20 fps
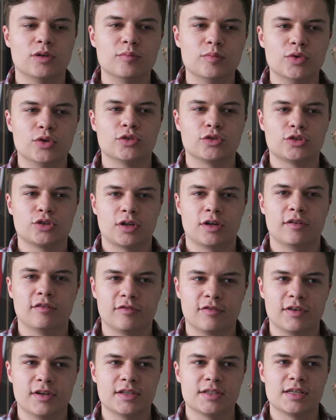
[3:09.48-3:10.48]
won more
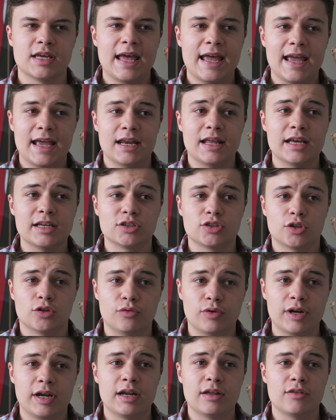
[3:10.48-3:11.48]
trophies in his
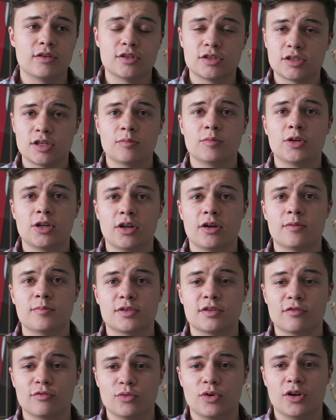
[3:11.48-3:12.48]
career than some
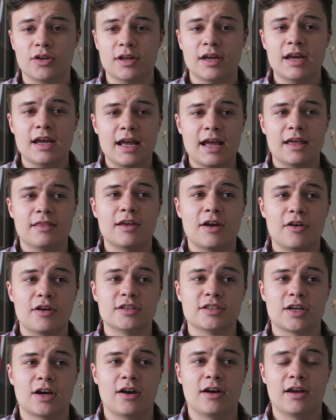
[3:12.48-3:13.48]
clubs have won in
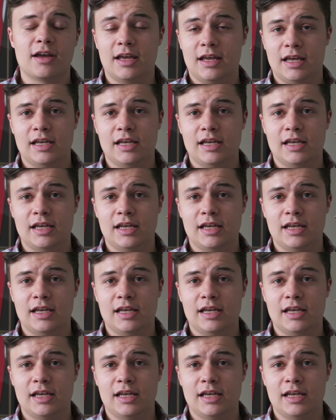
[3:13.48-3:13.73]
their entire